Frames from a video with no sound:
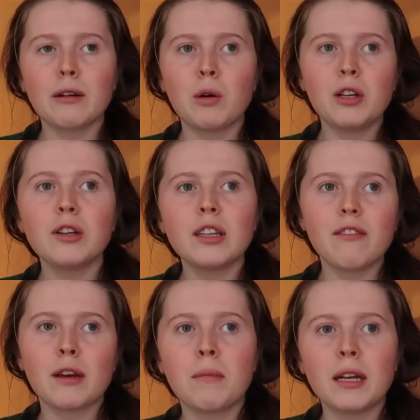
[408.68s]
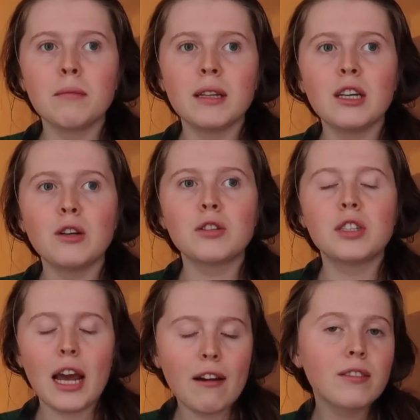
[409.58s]
when you're living minimally, you're
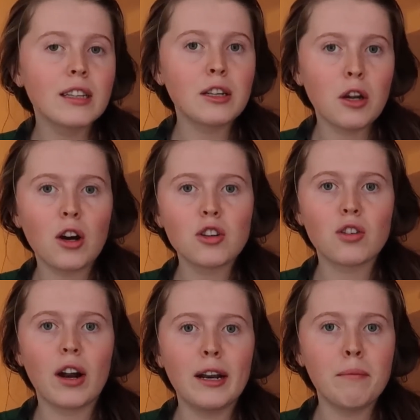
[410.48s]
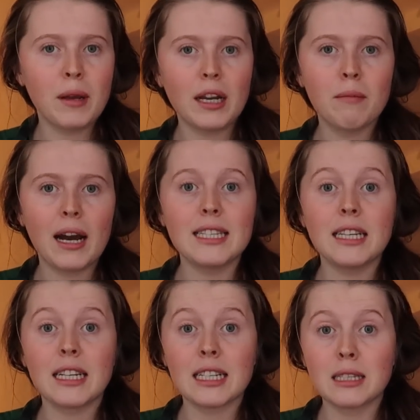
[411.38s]
definitely not trying to minimize
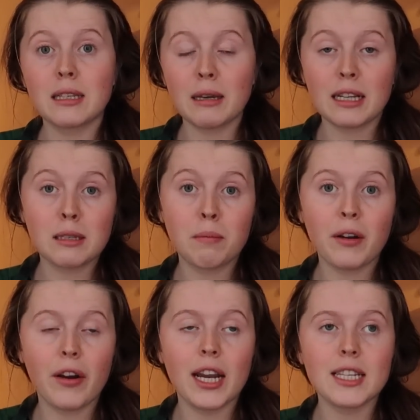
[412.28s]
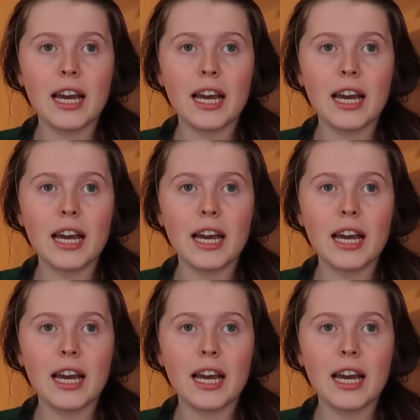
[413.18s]
an experience.